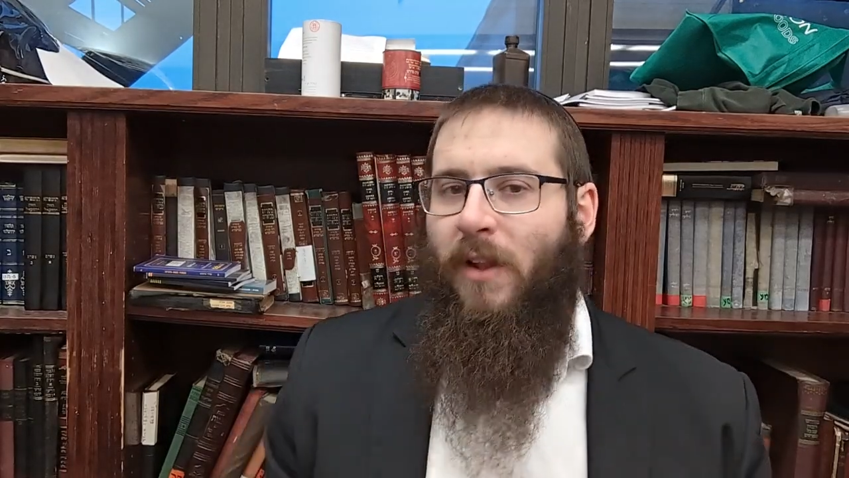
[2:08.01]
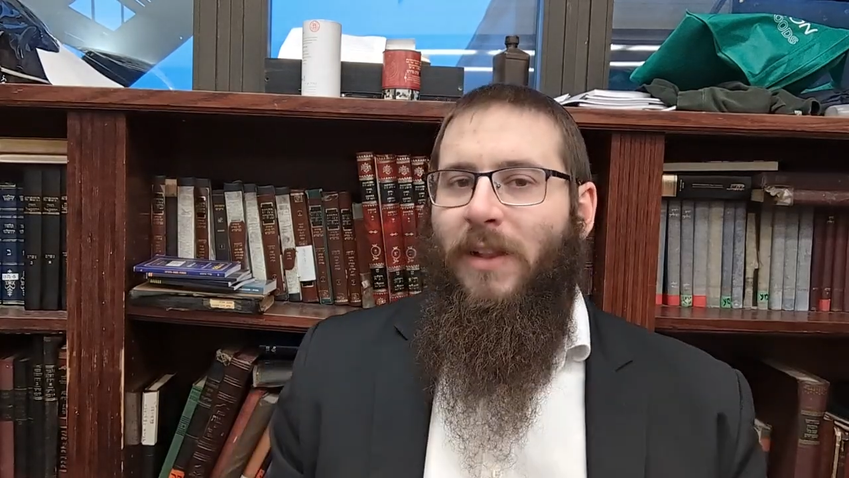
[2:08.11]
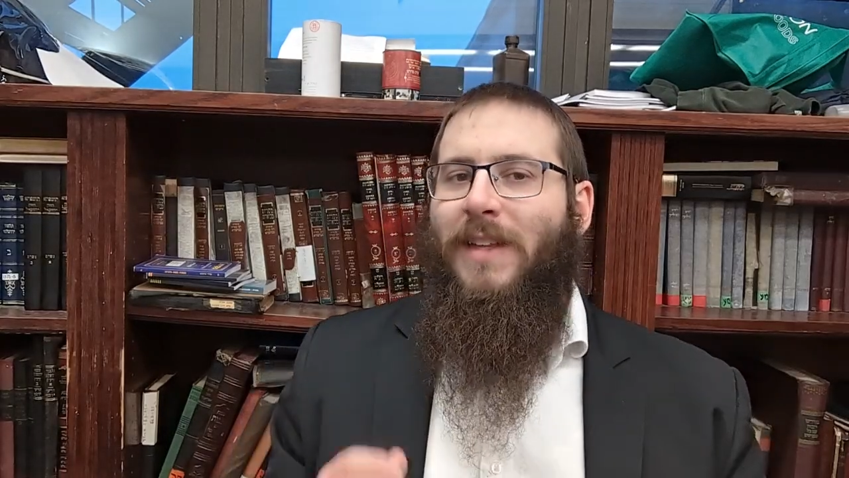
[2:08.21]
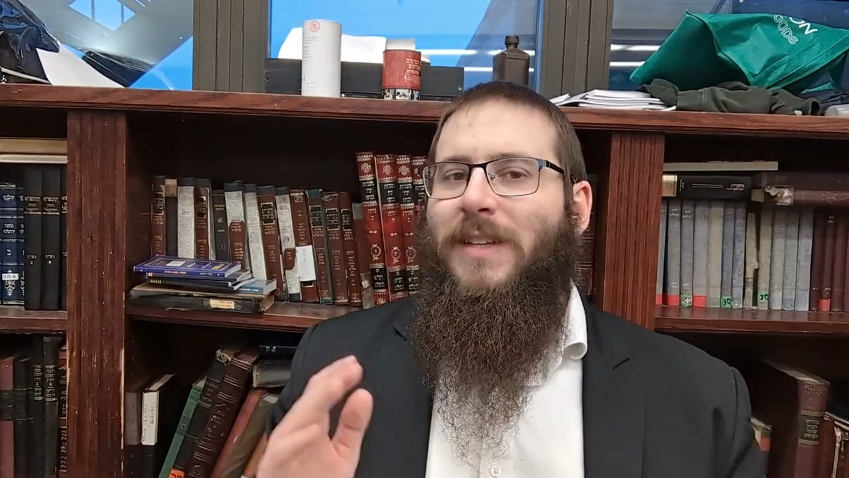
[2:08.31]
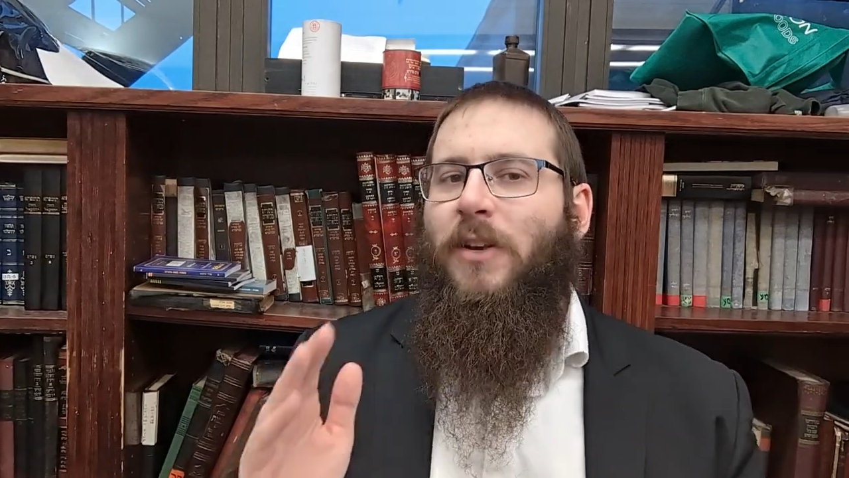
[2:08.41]

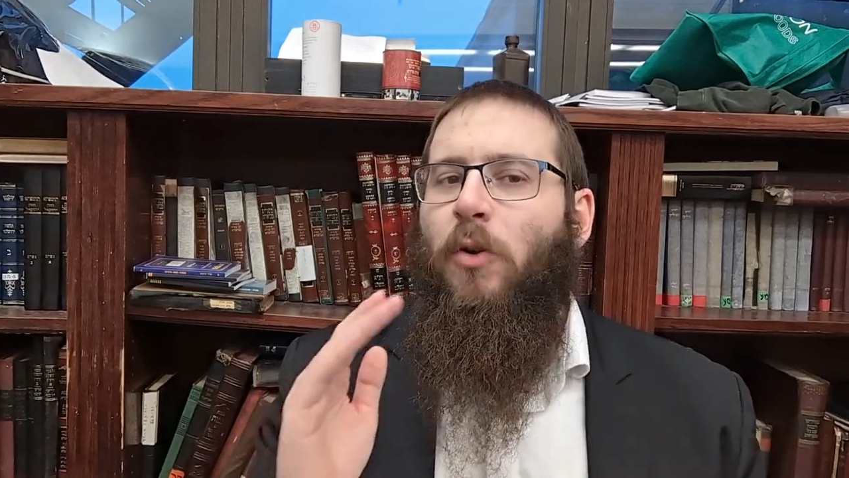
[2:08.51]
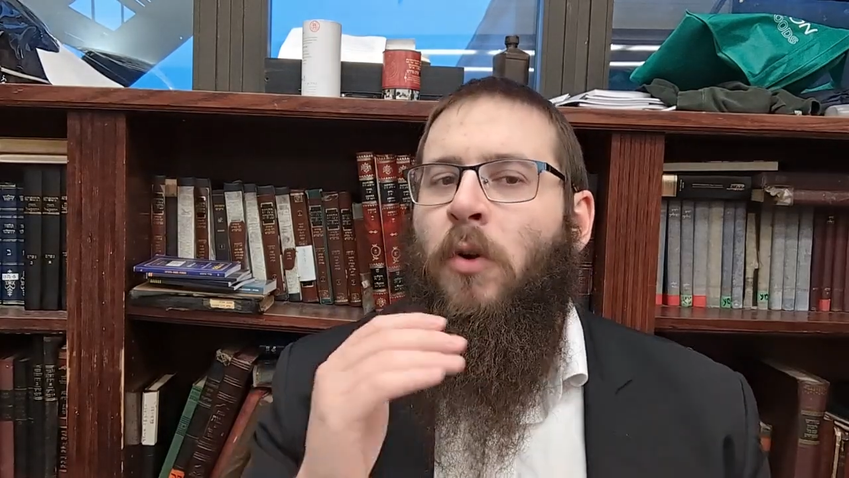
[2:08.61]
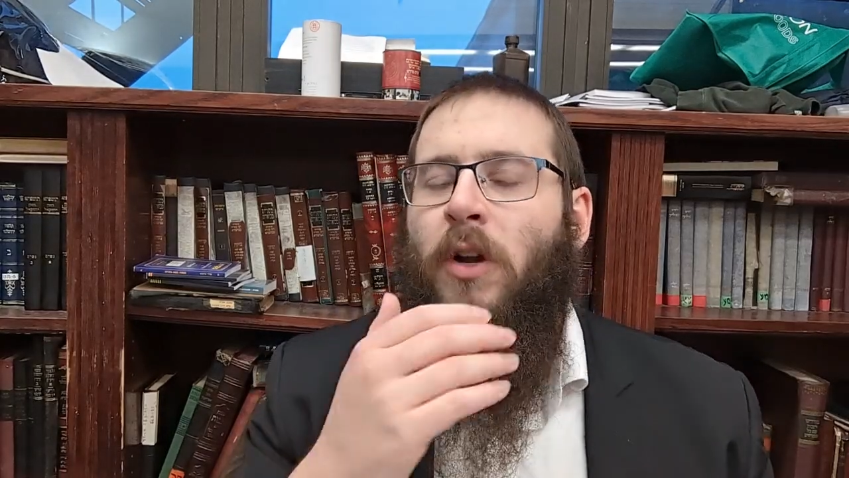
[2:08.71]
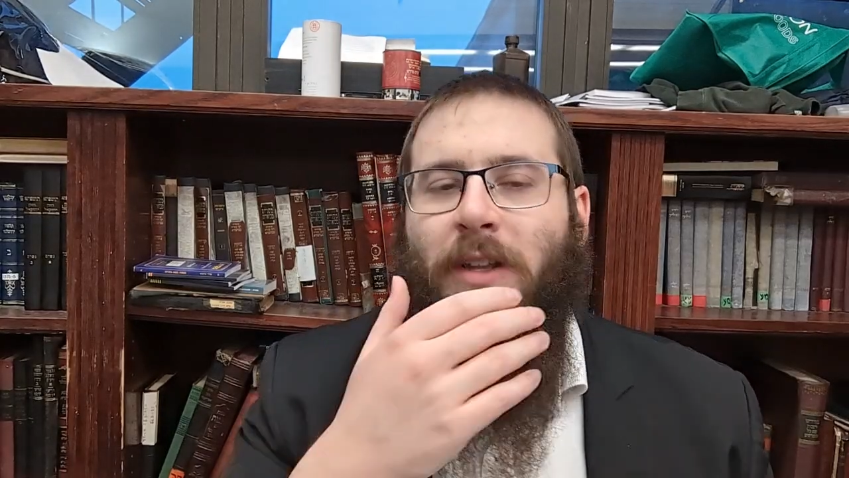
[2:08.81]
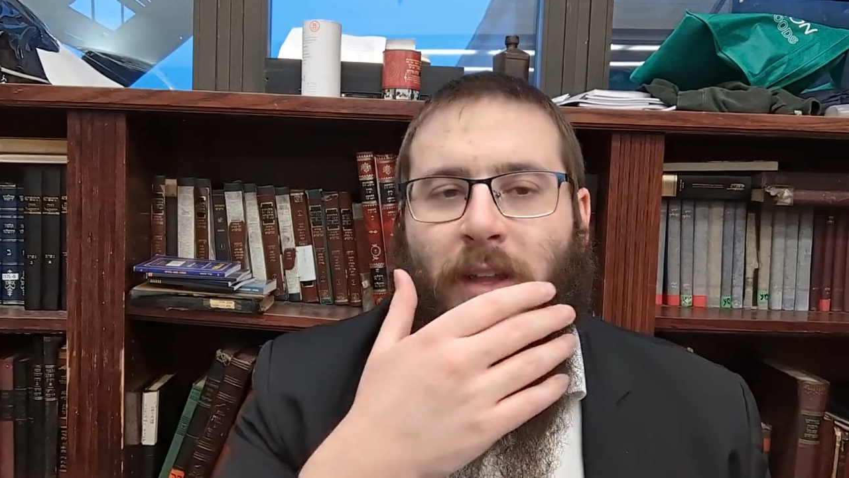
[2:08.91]
Let's say you're
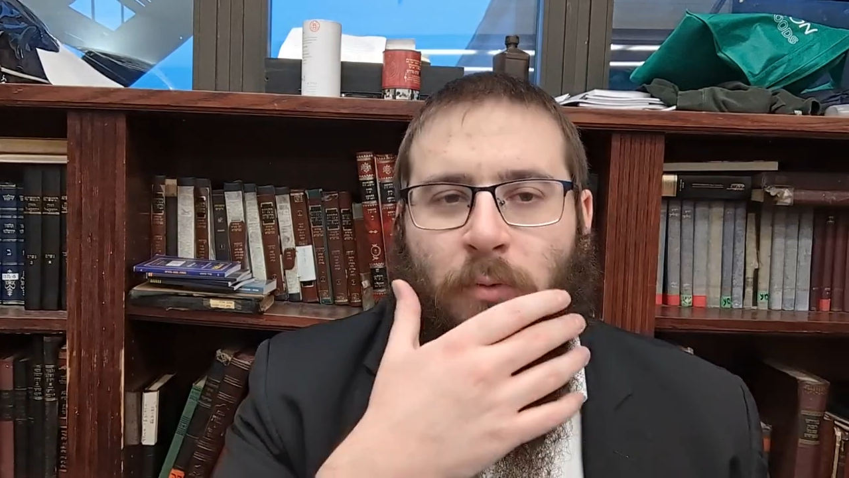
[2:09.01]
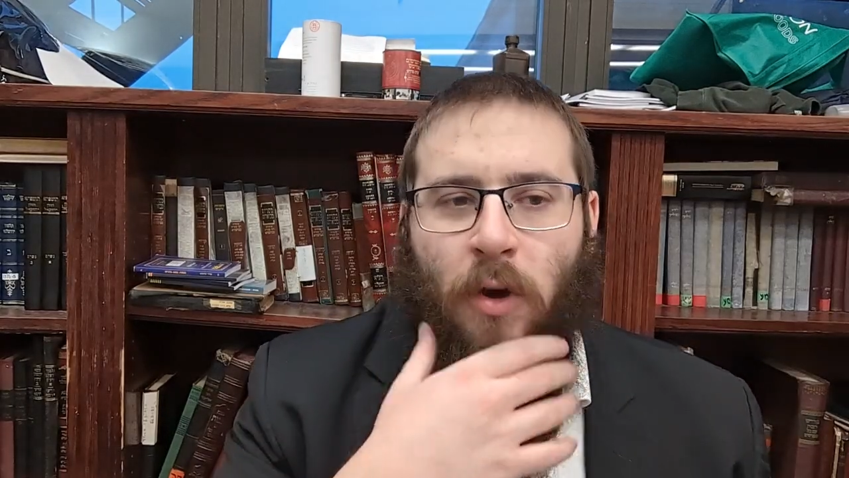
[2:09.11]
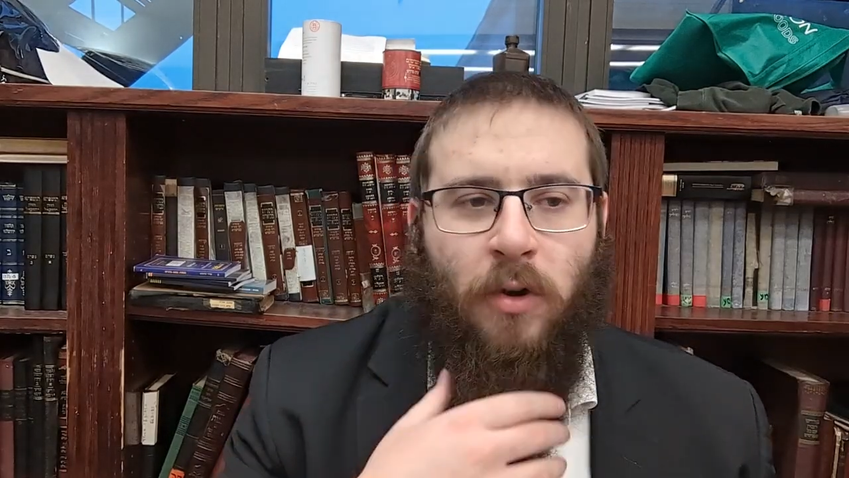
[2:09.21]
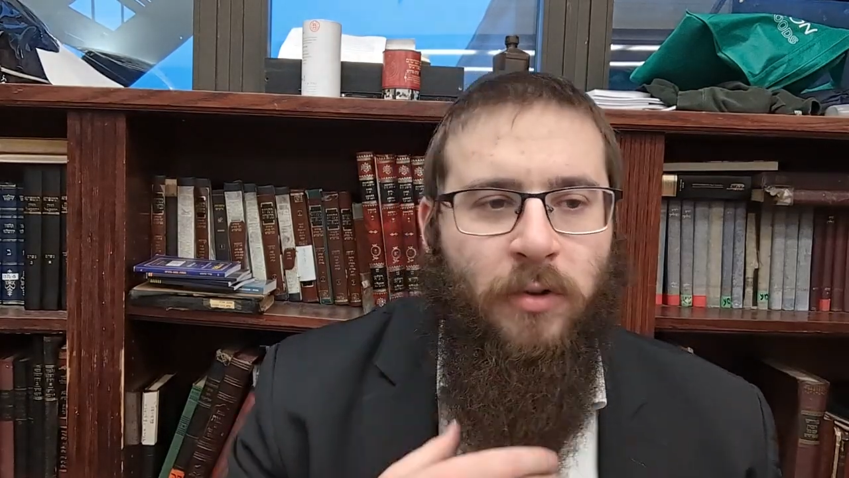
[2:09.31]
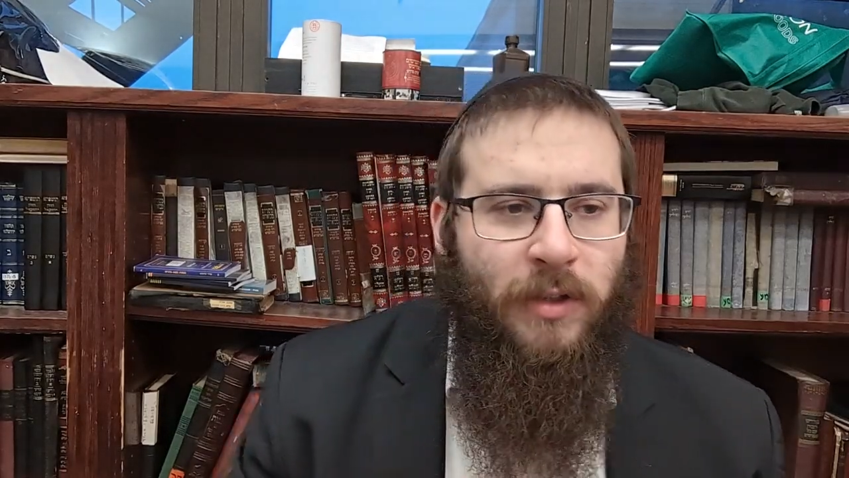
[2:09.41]
walking down the
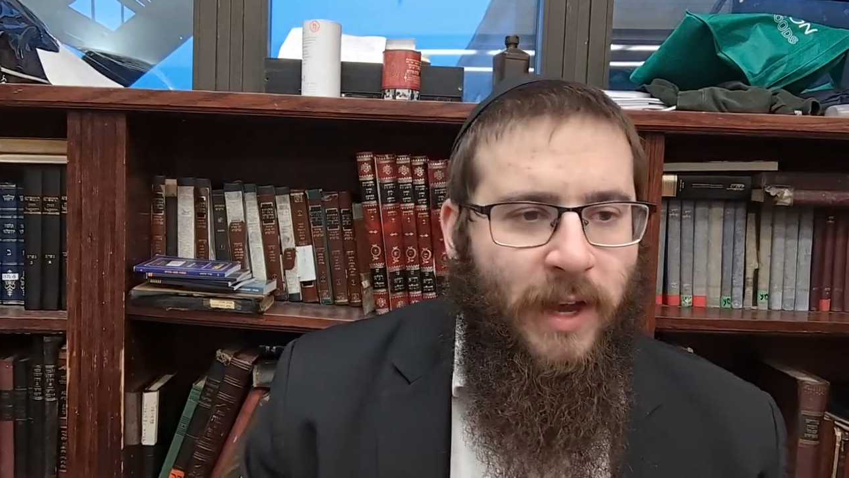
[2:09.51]
road.